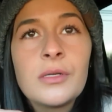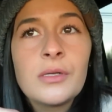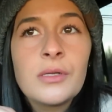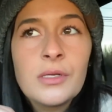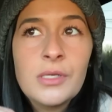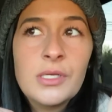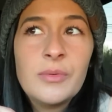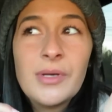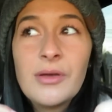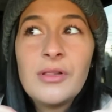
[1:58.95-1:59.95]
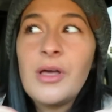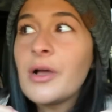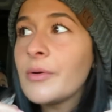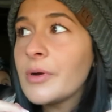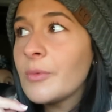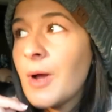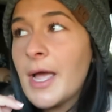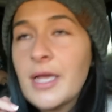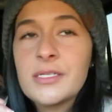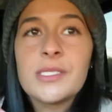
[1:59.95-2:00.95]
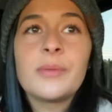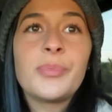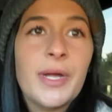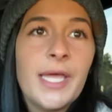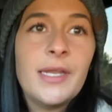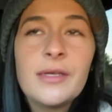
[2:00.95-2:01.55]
You want to go to Longhorn? Why? Because of the bread?